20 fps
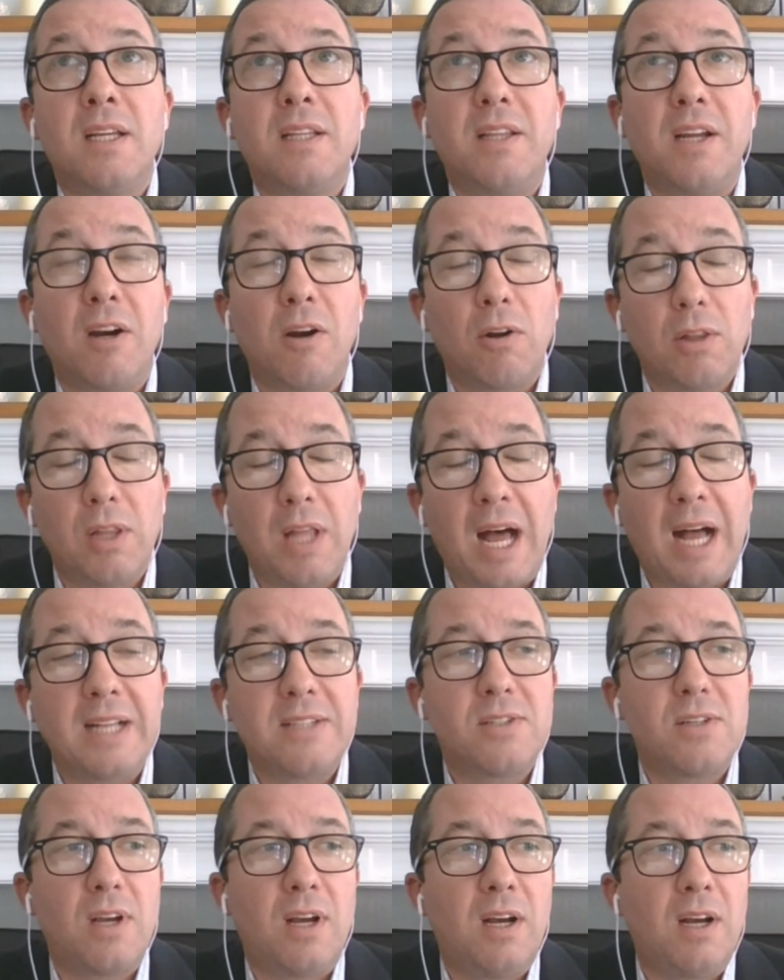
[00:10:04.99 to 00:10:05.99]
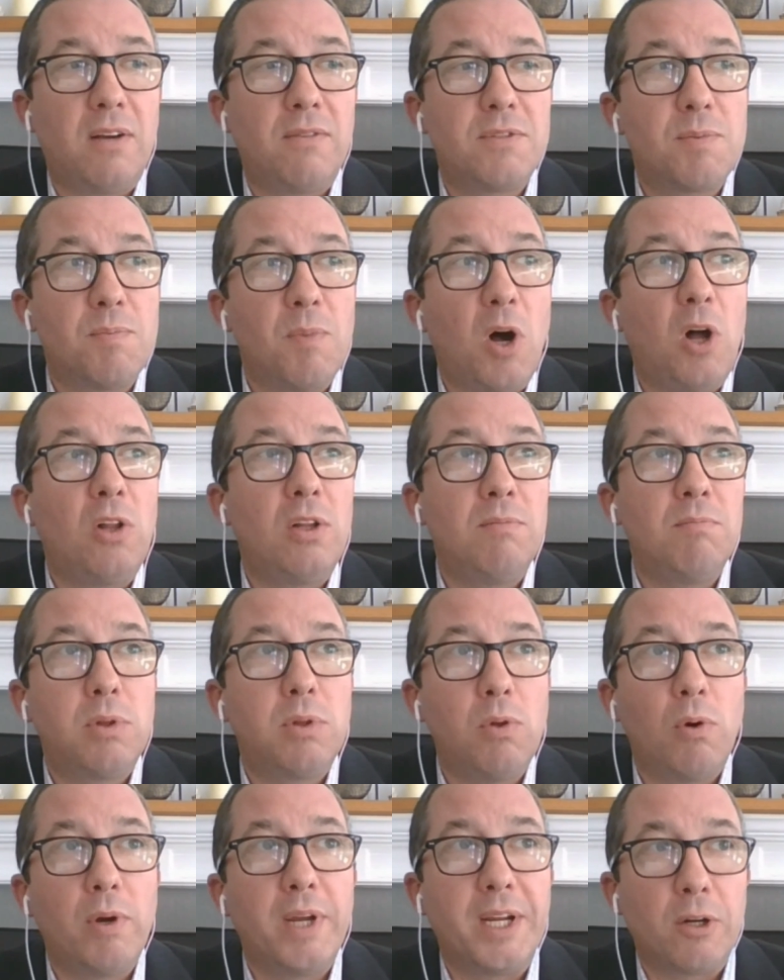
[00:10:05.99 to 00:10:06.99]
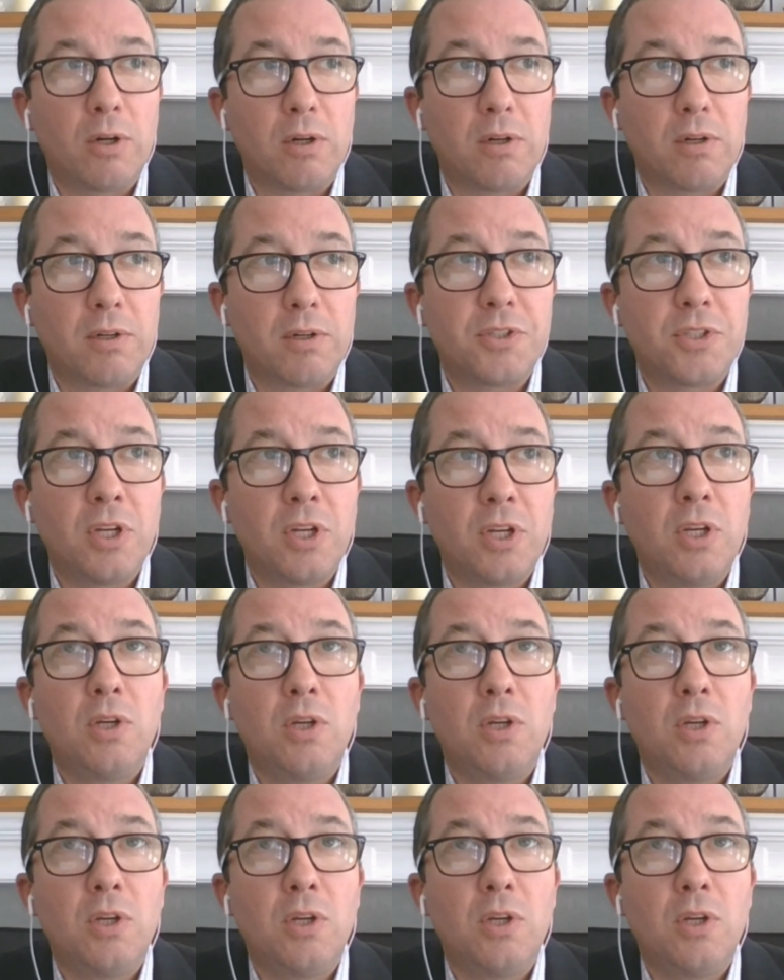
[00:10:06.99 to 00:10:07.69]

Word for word: there are lots of small employers